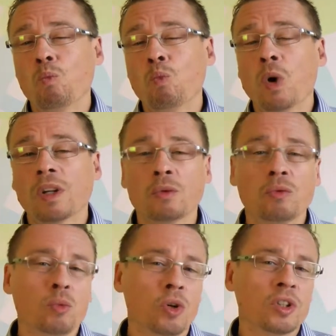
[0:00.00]

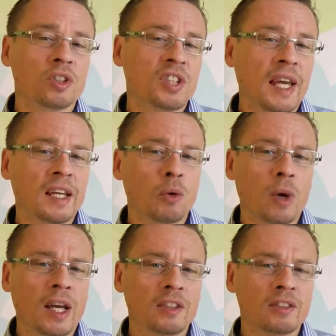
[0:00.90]
What were your
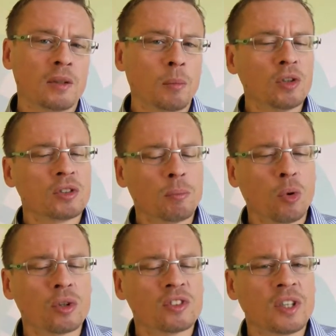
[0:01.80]
takeaways, the most
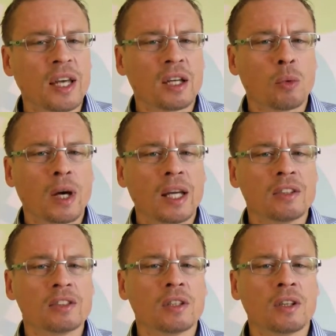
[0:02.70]
important
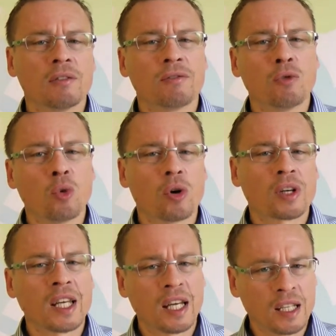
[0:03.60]
takeaways for
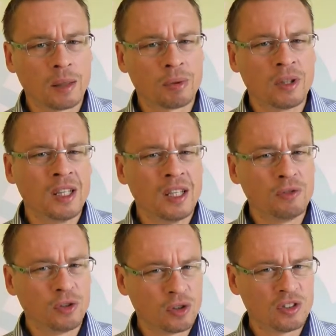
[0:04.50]
CAADP,
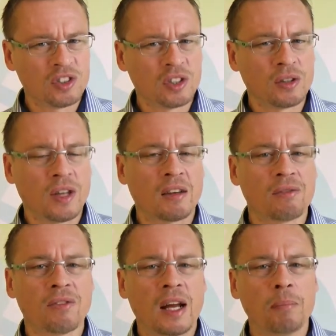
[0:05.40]
if you consider that
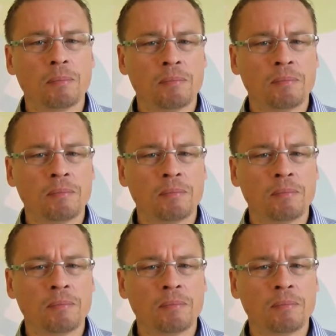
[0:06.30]
frame?